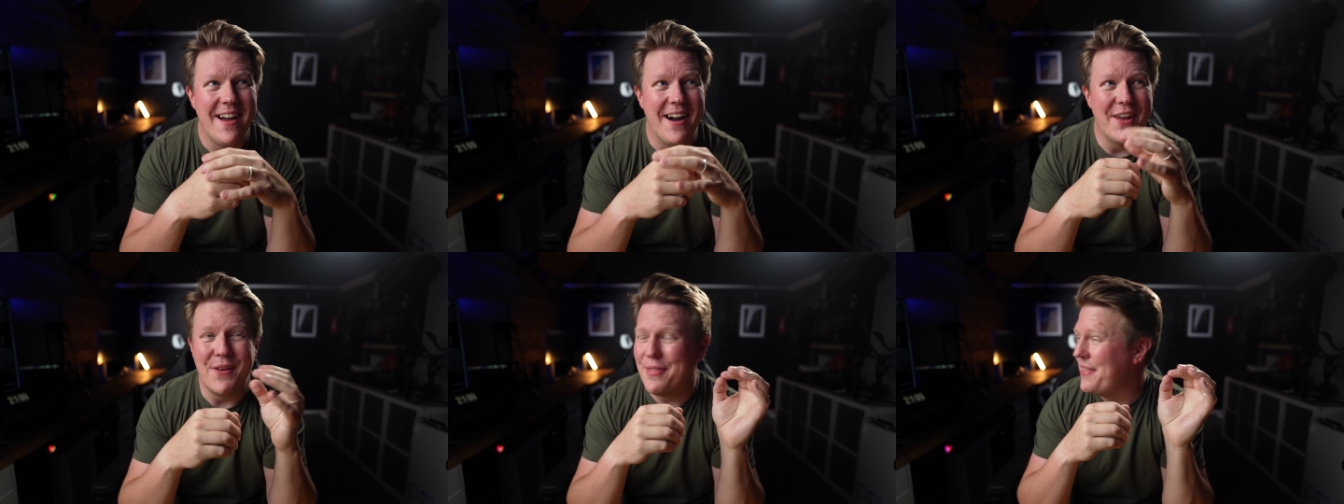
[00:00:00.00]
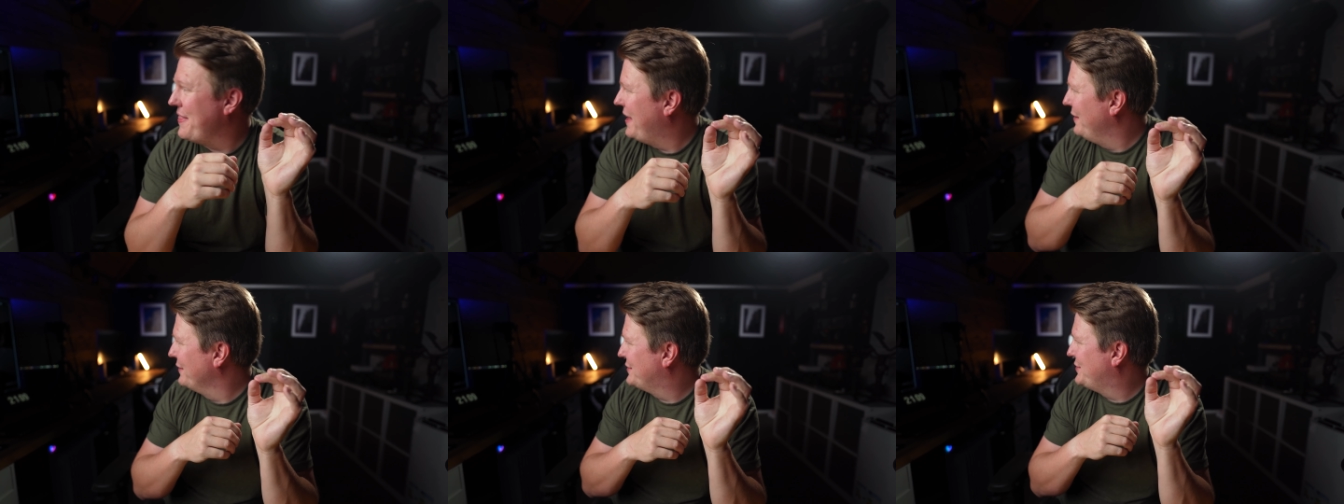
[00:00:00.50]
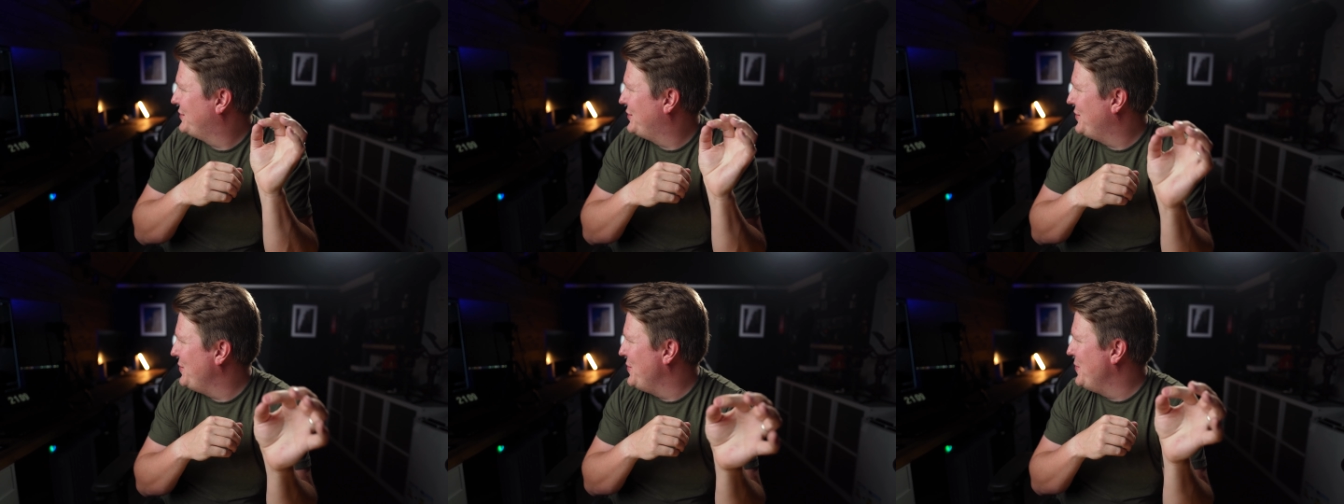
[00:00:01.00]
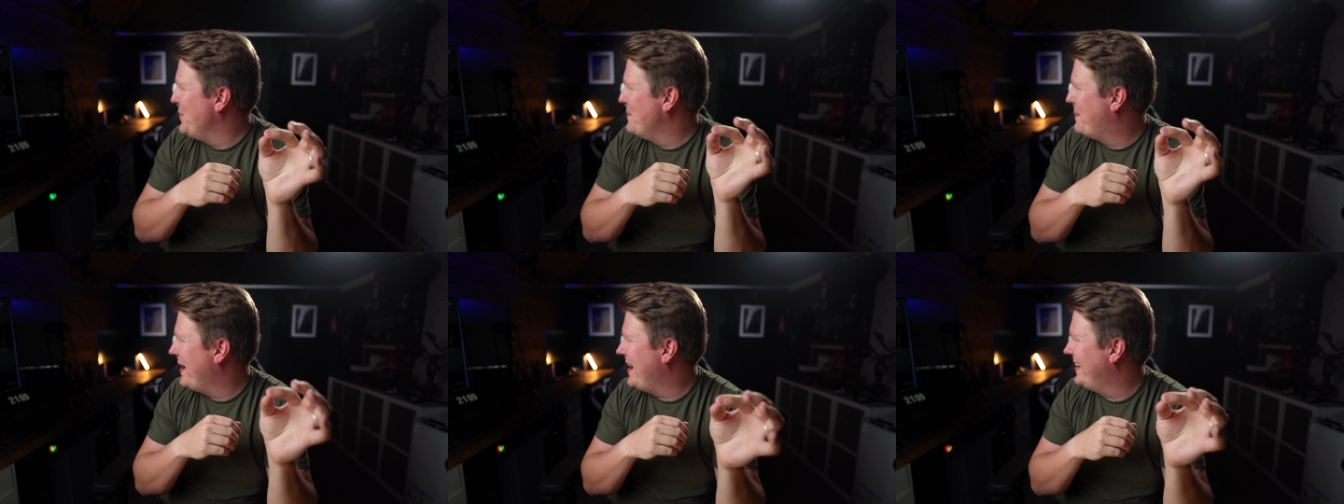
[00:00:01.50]
I don't think that looks too
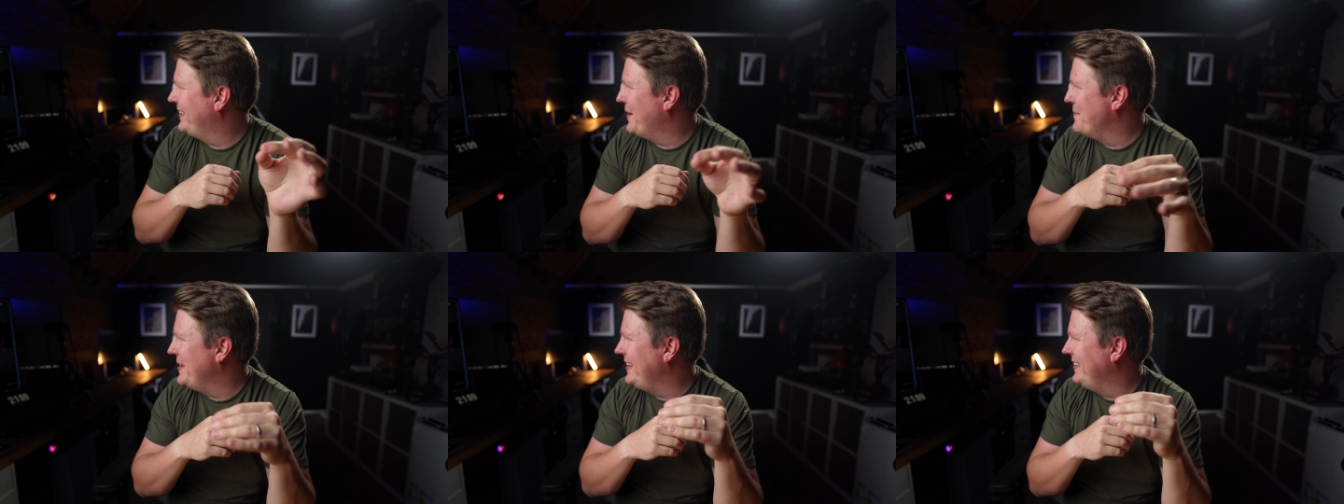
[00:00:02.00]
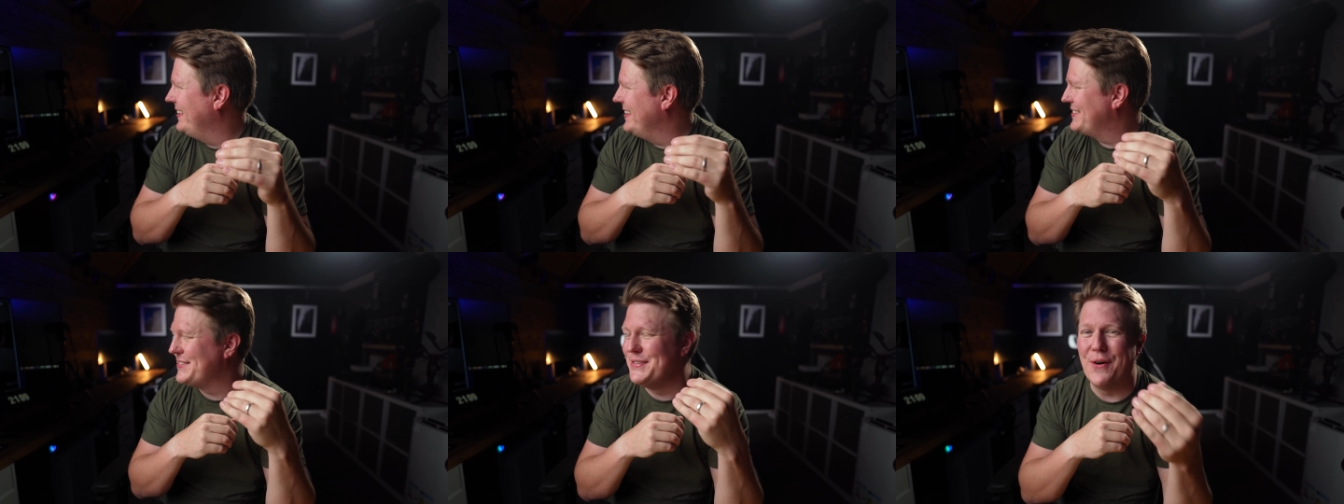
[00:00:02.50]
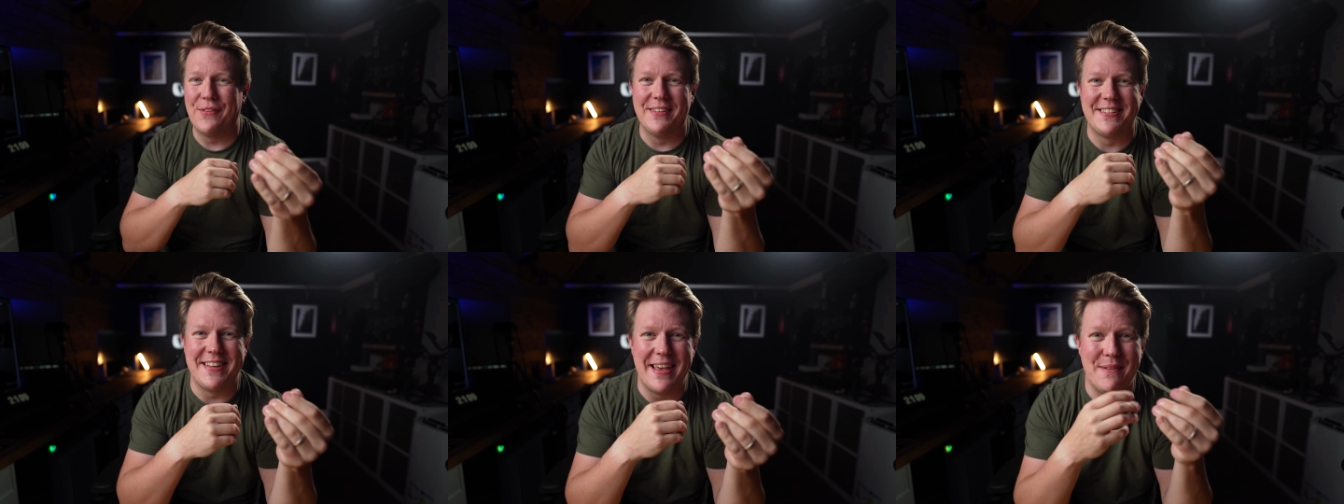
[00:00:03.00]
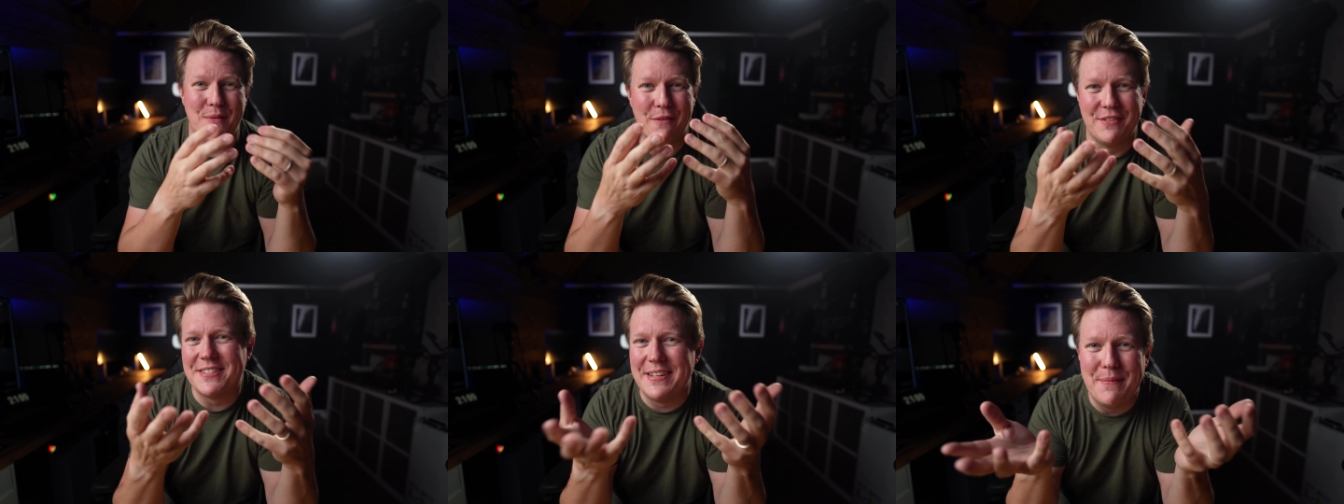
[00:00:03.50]
bad. I mean, it's not the same
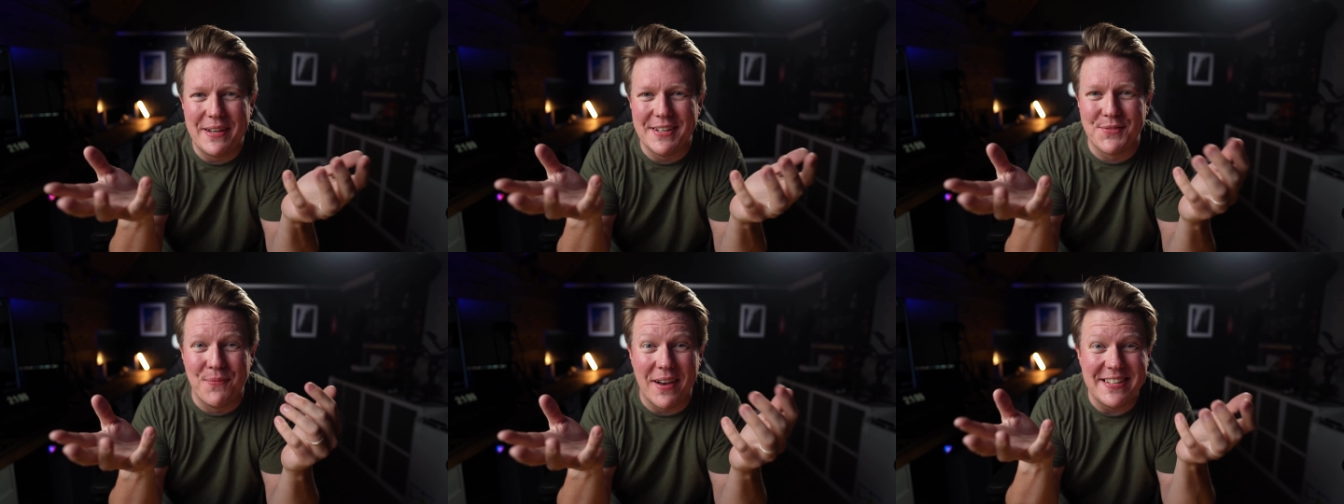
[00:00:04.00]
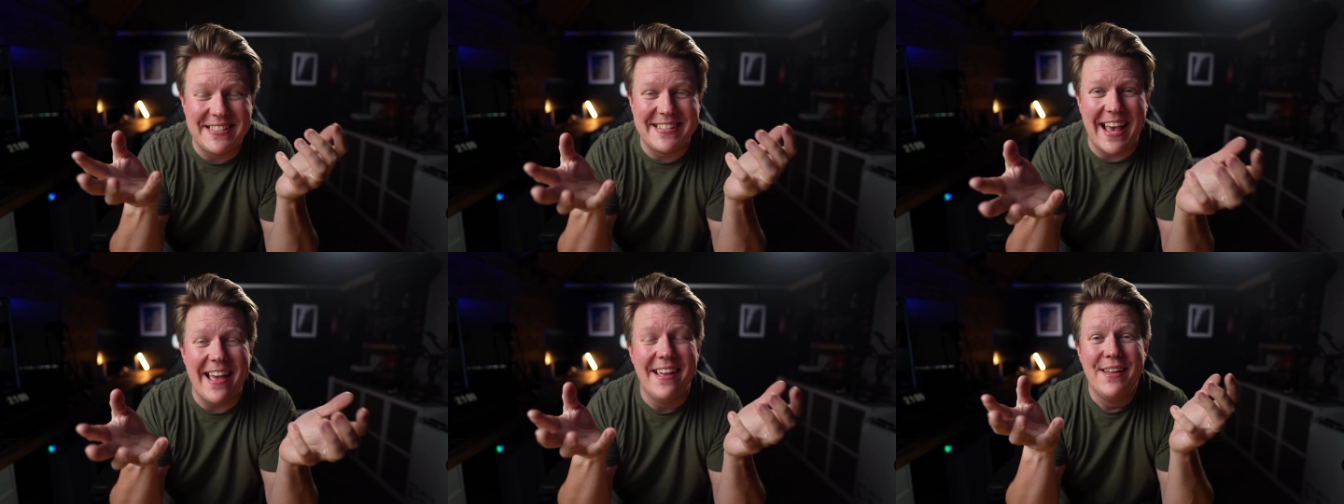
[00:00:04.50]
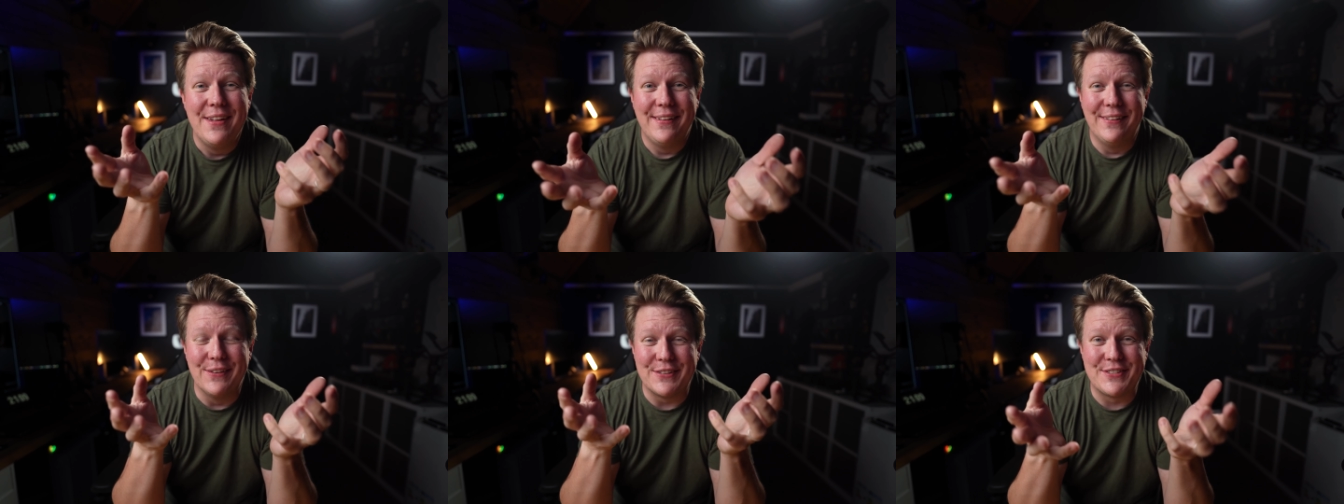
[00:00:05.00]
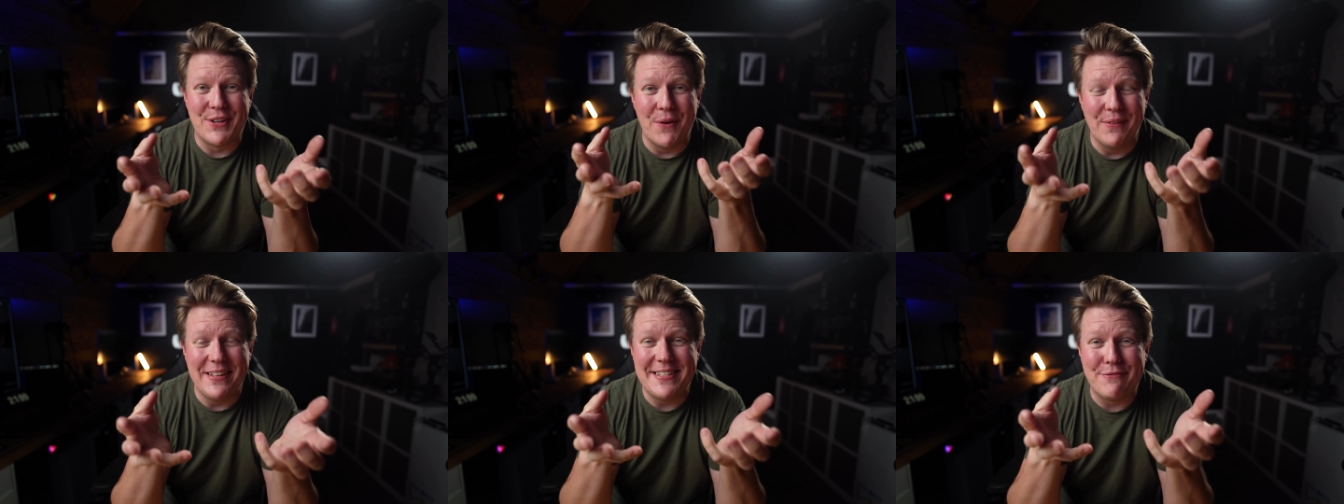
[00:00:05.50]
obviously because my set looks
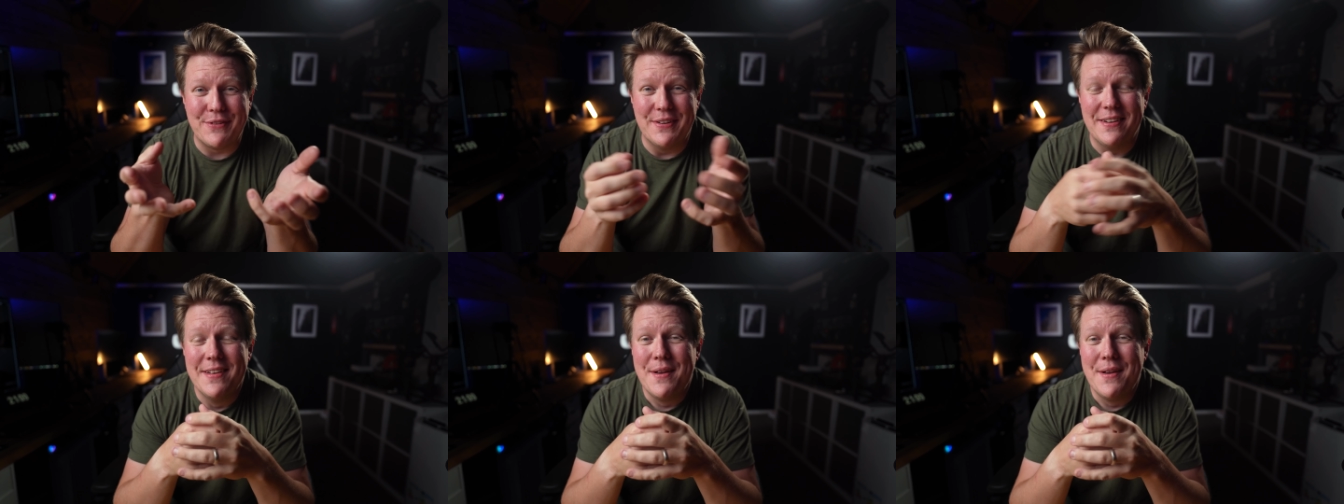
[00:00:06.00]
totally different,